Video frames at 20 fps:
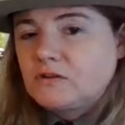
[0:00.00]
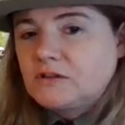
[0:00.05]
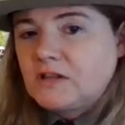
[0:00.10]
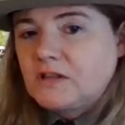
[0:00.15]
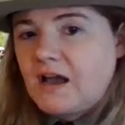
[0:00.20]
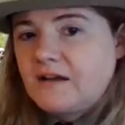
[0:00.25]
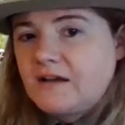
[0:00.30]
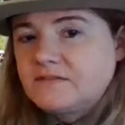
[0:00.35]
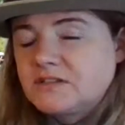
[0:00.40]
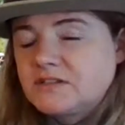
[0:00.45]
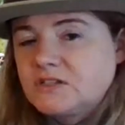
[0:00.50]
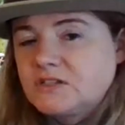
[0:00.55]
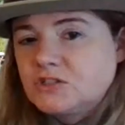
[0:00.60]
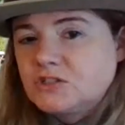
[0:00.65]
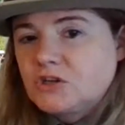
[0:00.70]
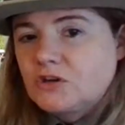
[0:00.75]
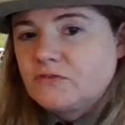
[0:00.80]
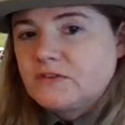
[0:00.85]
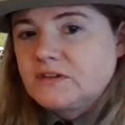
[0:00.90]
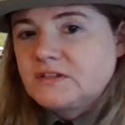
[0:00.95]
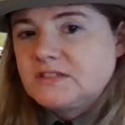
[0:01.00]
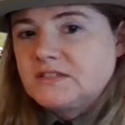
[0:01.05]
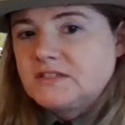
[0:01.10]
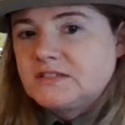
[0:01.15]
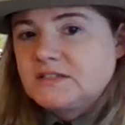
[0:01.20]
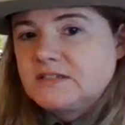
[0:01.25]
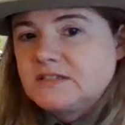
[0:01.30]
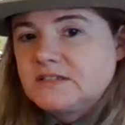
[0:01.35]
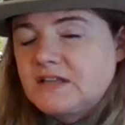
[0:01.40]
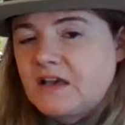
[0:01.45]
lives in service
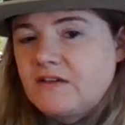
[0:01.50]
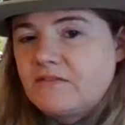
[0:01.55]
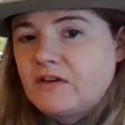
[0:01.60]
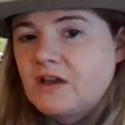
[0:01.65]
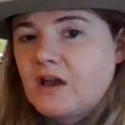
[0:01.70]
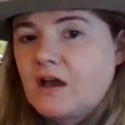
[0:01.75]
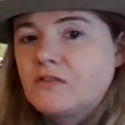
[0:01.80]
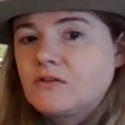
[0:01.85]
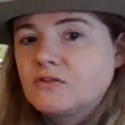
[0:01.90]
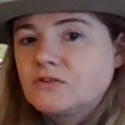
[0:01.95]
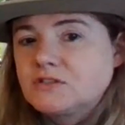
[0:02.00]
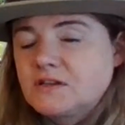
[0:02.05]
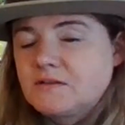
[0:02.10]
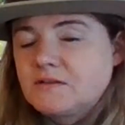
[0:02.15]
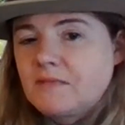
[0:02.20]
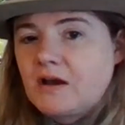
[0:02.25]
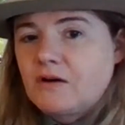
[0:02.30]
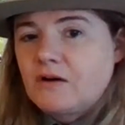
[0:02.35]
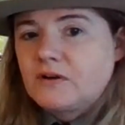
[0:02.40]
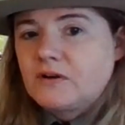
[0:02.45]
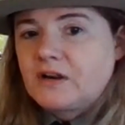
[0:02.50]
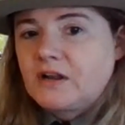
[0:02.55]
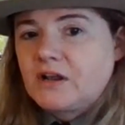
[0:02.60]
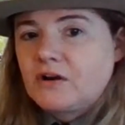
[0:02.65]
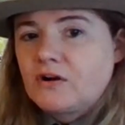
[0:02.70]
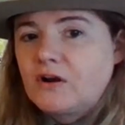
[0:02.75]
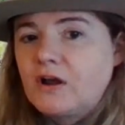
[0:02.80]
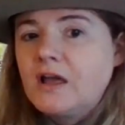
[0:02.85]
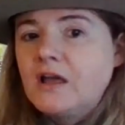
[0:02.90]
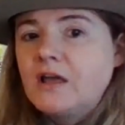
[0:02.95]
to saving others at Mount Rainier,